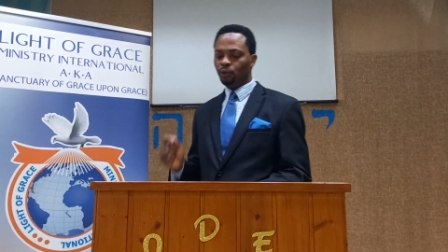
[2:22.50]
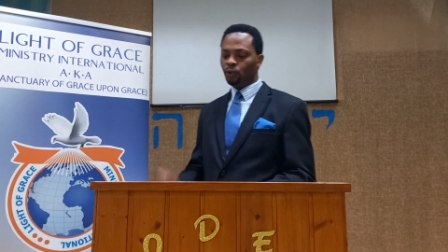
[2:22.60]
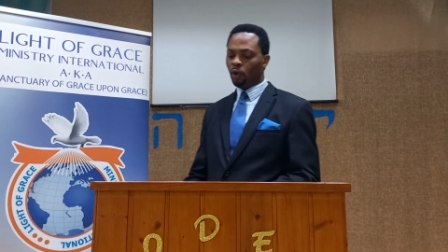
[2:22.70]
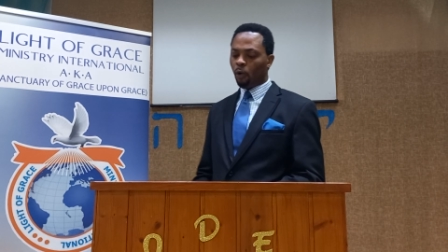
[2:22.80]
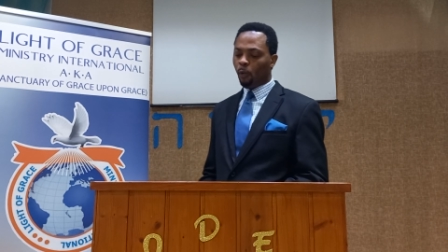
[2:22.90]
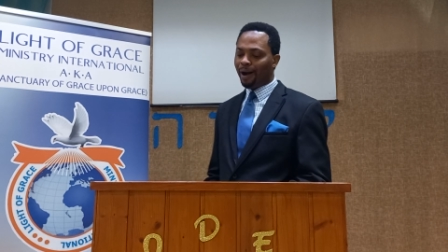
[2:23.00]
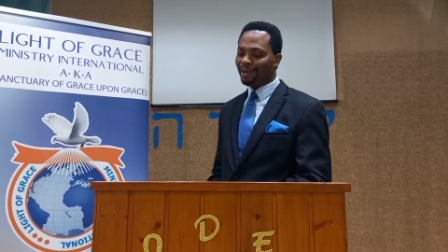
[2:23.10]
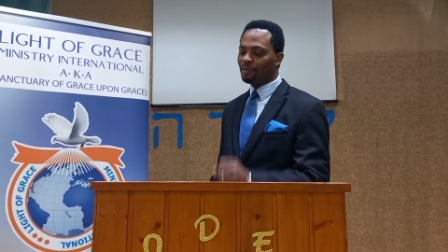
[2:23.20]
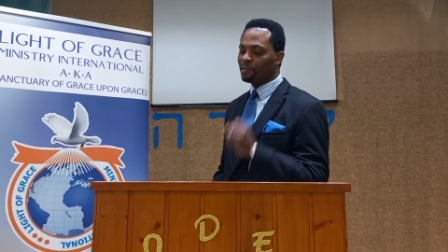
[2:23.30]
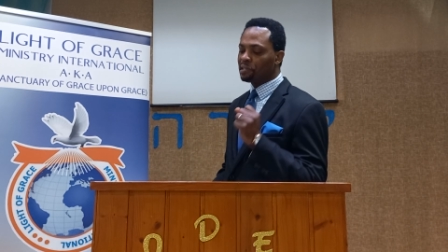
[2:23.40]
No
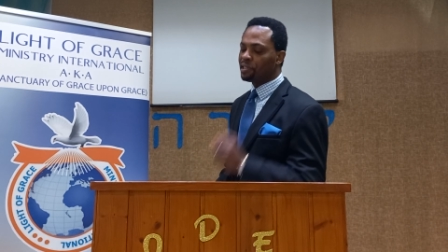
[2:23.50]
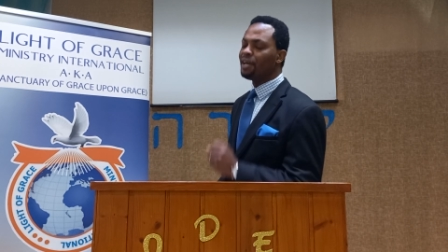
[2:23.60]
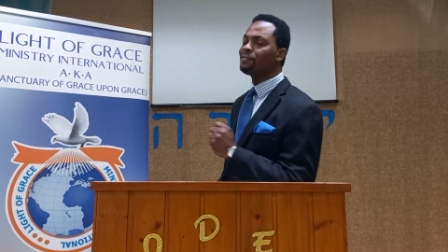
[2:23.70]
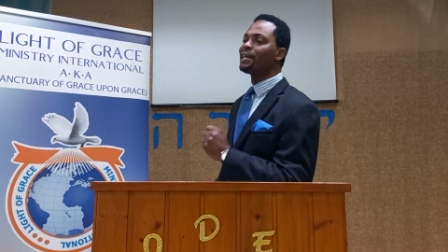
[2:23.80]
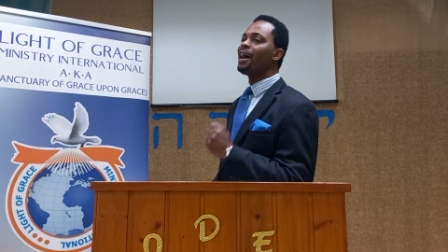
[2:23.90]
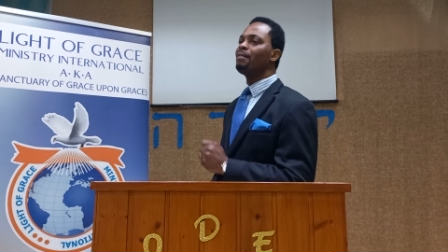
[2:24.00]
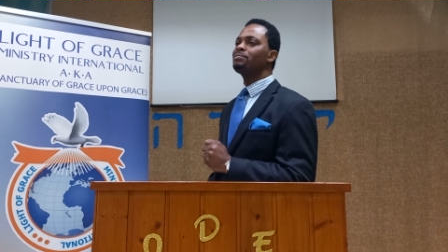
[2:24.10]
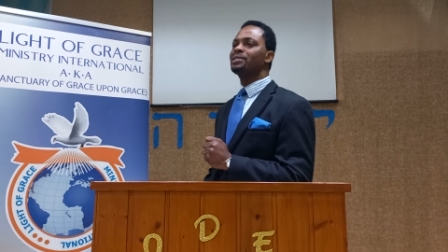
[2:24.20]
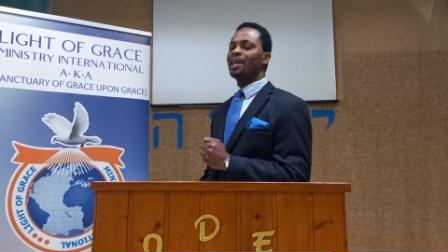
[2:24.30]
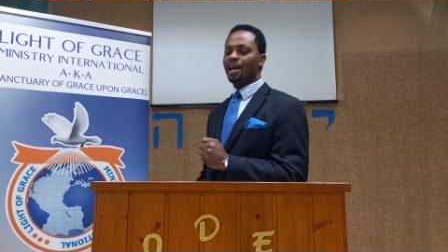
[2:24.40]
one receives
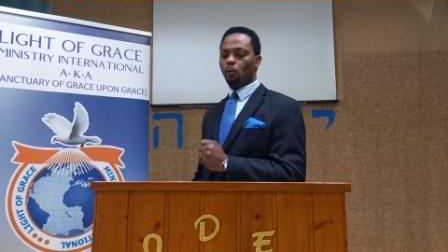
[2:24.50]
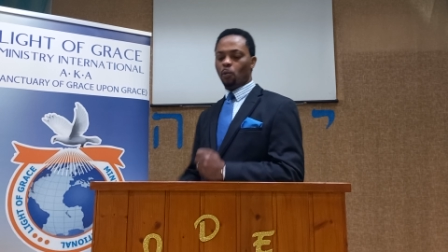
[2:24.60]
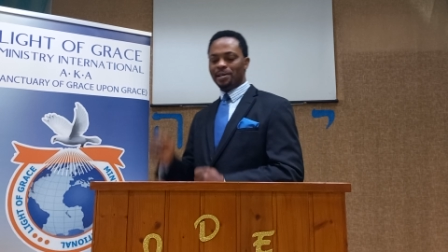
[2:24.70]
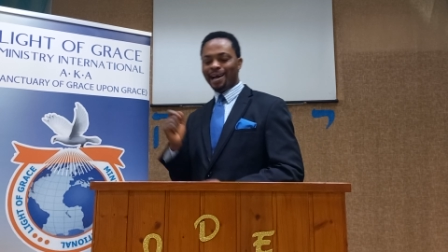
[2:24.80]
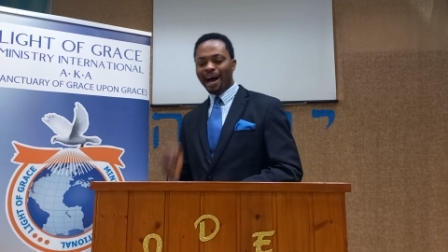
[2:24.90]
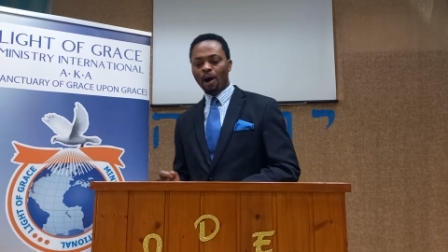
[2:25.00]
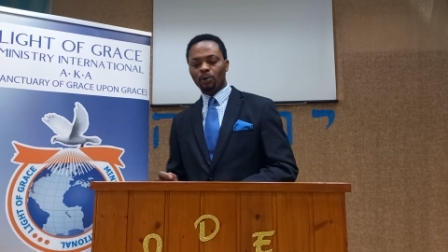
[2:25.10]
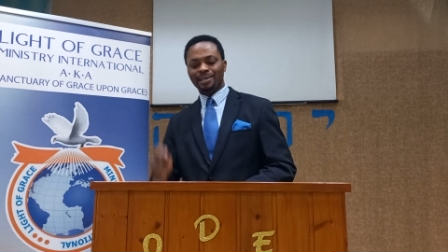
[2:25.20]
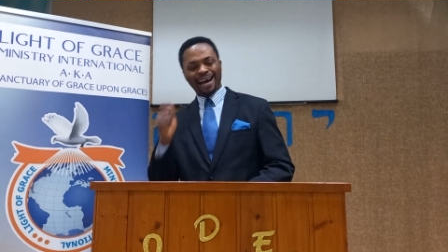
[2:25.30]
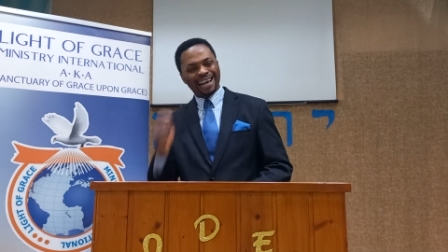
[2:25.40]
answer
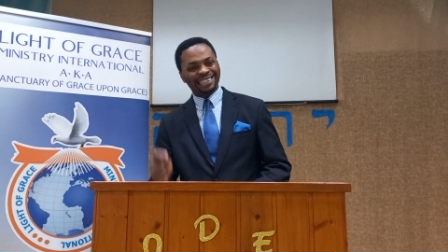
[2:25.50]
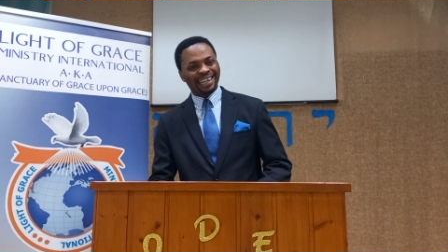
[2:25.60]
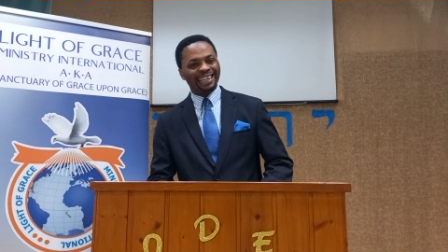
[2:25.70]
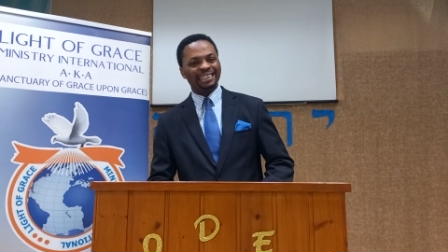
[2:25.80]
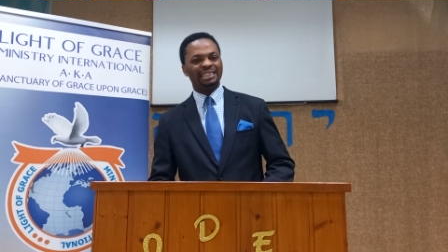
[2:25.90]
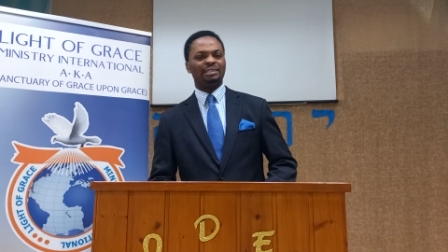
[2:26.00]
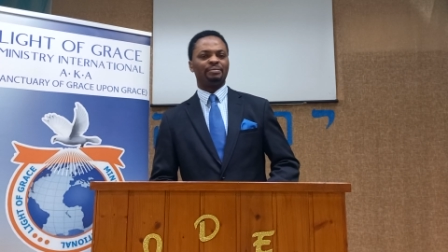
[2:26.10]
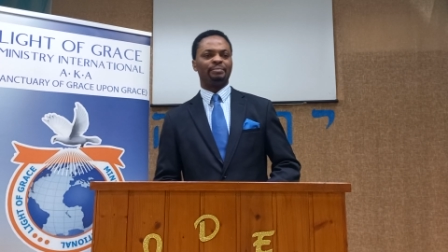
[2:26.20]
without asking.